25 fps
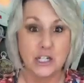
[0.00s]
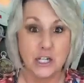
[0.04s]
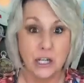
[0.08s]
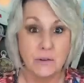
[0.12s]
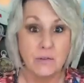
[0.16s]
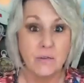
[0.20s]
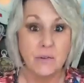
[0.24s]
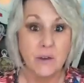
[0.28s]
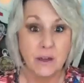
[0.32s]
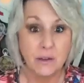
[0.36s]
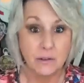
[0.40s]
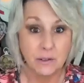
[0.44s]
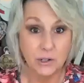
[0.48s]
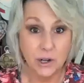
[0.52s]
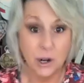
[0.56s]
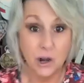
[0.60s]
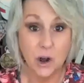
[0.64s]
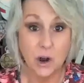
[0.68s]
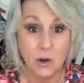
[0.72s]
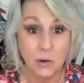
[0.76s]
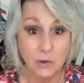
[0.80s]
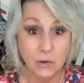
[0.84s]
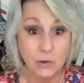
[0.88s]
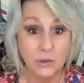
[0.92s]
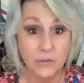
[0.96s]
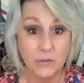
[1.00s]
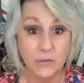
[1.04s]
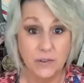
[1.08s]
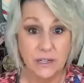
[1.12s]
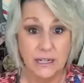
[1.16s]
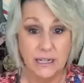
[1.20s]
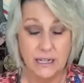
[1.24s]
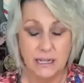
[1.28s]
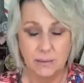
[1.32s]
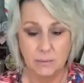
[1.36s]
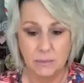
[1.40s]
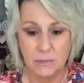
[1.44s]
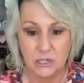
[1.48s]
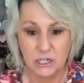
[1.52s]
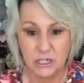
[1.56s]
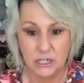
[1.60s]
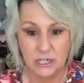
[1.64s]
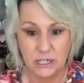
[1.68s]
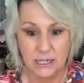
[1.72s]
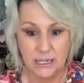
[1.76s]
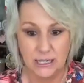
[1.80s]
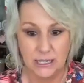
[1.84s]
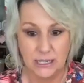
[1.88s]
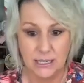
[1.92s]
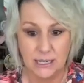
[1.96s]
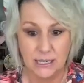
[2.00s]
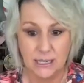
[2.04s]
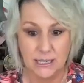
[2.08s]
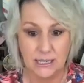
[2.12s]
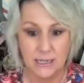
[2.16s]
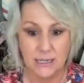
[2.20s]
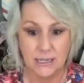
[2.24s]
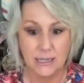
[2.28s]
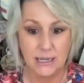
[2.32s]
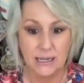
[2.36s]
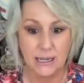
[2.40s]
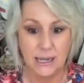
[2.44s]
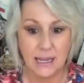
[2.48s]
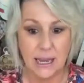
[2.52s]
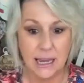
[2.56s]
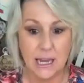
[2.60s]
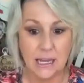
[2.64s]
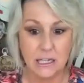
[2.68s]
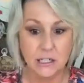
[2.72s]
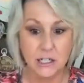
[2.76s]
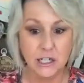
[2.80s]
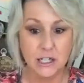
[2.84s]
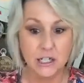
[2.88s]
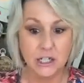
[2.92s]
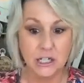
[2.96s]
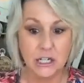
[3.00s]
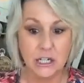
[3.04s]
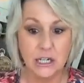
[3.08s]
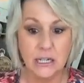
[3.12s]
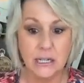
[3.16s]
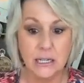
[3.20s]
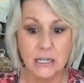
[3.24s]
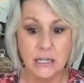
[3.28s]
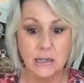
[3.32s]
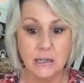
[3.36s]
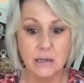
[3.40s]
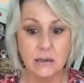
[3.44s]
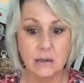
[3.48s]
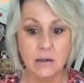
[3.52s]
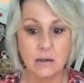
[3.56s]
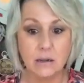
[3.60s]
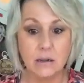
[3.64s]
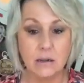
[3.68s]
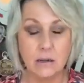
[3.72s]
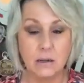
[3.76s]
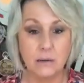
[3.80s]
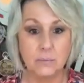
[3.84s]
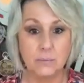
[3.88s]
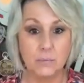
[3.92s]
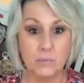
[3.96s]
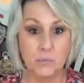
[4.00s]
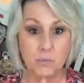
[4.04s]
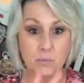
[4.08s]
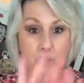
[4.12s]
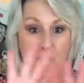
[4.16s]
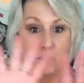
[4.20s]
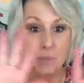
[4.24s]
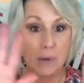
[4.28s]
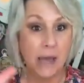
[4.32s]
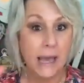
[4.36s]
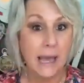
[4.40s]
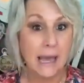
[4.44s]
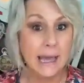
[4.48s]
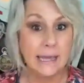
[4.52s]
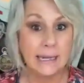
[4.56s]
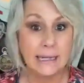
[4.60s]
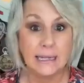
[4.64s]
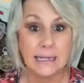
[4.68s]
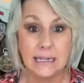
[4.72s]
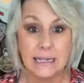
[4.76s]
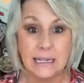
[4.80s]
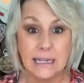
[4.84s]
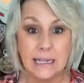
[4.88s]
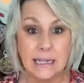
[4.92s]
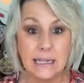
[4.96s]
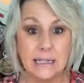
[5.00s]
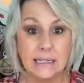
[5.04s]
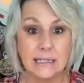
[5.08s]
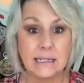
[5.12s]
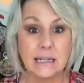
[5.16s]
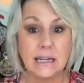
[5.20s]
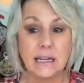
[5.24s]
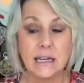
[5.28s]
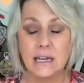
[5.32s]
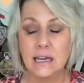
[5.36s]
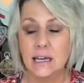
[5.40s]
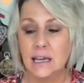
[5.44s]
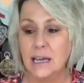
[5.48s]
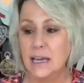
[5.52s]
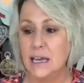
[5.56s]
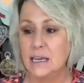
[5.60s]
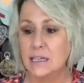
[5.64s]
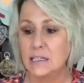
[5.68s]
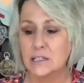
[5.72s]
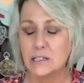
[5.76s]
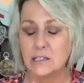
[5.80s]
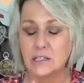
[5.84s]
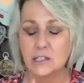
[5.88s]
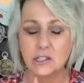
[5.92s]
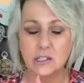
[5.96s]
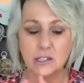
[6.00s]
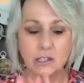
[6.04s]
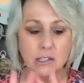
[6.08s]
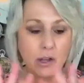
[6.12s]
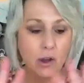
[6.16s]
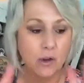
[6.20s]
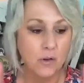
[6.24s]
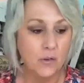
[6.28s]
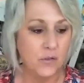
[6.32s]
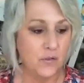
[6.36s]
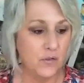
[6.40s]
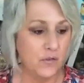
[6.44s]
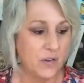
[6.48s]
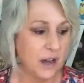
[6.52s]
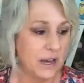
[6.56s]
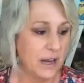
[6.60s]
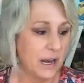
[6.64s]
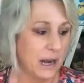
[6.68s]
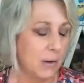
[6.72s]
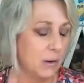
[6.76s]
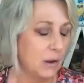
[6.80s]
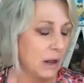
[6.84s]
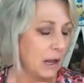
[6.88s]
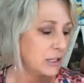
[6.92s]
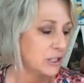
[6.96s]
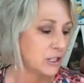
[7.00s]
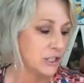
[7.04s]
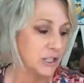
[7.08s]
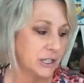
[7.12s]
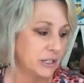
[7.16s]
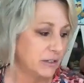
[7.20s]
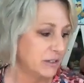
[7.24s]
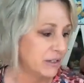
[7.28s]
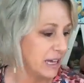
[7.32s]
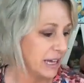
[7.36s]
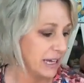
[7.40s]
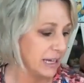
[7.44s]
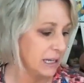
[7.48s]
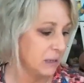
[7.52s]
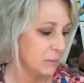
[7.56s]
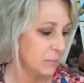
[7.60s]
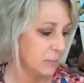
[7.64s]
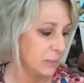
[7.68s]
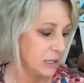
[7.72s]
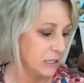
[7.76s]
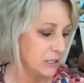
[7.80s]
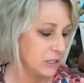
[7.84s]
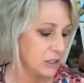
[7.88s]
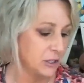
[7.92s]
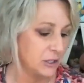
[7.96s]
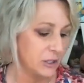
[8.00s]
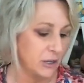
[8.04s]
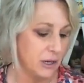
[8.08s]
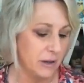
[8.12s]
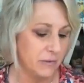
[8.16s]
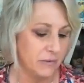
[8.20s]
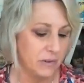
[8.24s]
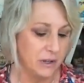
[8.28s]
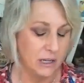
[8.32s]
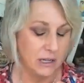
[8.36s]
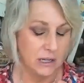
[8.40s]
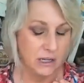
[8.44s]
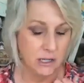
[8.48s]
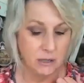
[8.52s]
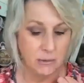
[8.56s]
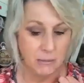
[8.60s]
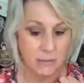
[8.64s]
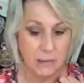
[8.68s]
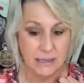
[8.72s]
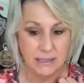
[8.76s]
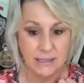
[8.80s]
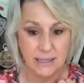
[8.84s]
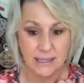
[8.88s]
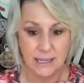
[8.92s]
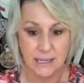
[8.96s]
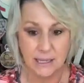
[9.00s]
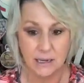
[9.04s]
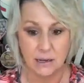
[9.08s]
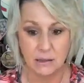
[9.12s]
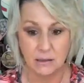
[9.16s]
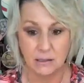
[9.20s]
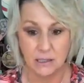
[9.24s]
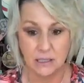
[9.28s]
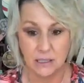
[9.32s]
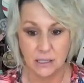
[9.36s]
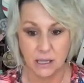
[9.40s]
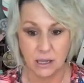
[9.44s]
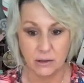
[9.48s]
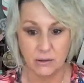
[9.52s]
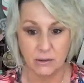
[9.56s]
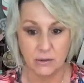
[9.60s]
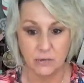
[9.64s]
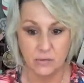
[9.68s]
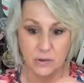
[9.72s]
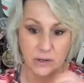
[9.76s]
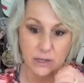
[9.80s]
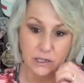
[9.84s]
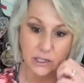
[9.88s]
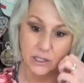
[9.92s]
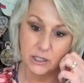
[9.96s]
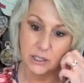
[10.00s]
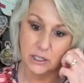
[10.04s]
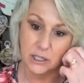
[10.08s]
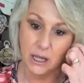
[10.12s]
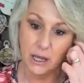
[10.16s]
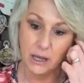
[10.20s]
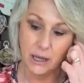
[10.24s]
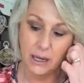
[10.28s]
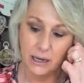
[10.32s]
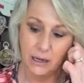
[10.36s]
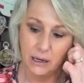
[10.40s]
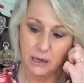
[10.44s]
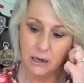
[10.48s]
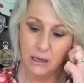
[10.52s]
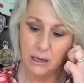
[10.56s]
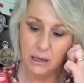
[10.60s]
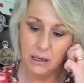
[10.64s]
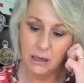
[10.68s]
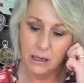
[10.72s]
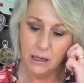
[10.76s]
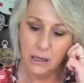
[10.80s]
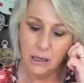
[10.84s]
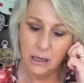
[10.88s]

She found an old vending machine and she painted it. It's so fun. I, I should have taken a picture of it. You may see it on the Southern Vintage site.